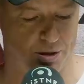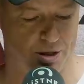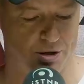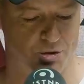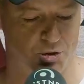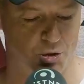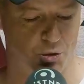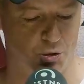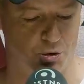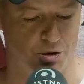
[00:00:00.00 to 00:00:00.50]

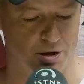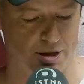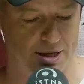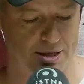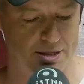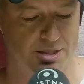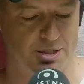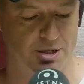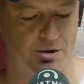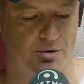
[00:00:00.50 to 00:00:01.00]
Willow
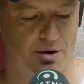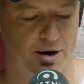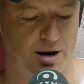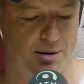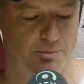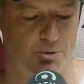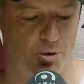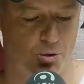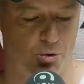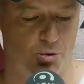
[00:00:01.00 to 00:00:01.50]
Talk,
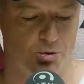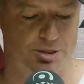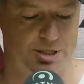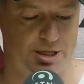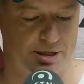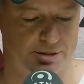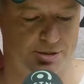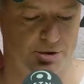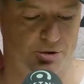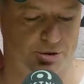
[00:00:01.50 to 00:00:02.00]
Instagram
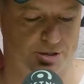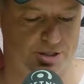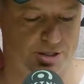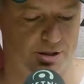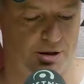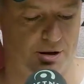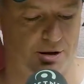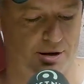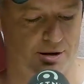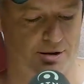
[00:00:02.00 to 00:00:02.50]
or
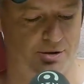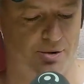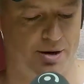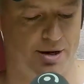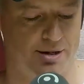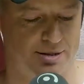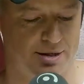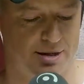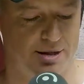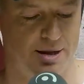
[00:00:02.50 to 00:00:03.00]
TikTok, slide
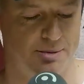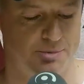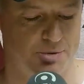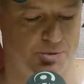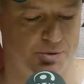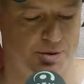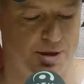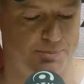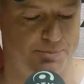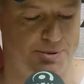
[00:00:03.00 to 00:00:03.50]
into our
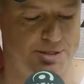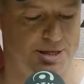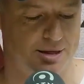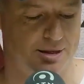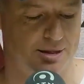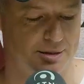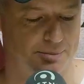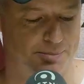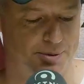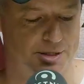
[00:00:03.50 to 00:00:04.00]
DMs with that
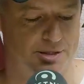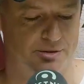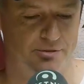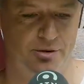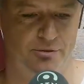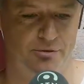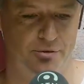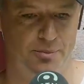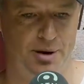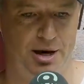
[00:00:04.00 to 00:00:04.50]
particular
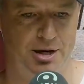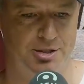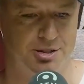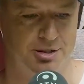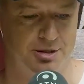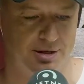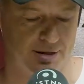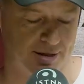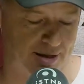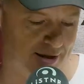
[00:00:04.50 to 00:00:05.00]
piece of
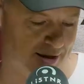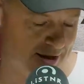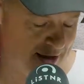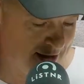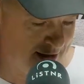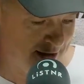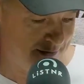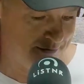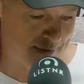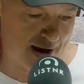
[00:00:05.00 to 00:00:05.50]
information and
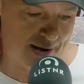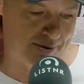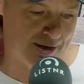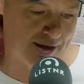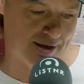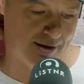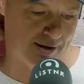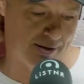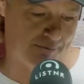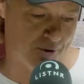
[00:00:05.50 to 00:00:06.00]

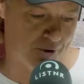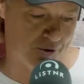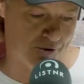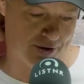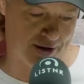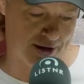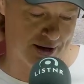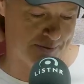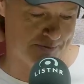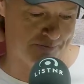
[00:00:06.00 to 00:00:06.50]
maybe get
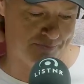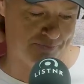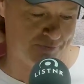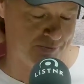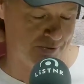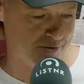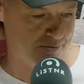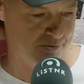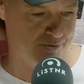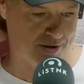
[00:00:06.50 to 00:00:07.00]
him
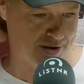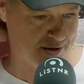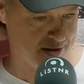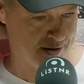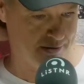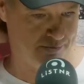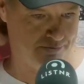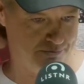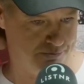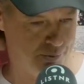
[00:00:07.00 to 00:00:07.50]
on
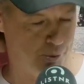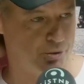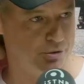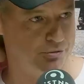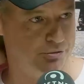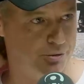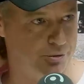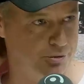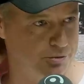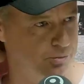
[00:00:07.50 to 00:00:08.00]

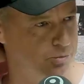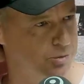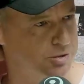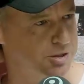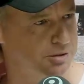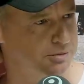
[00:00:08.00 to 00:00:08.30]
Border Force.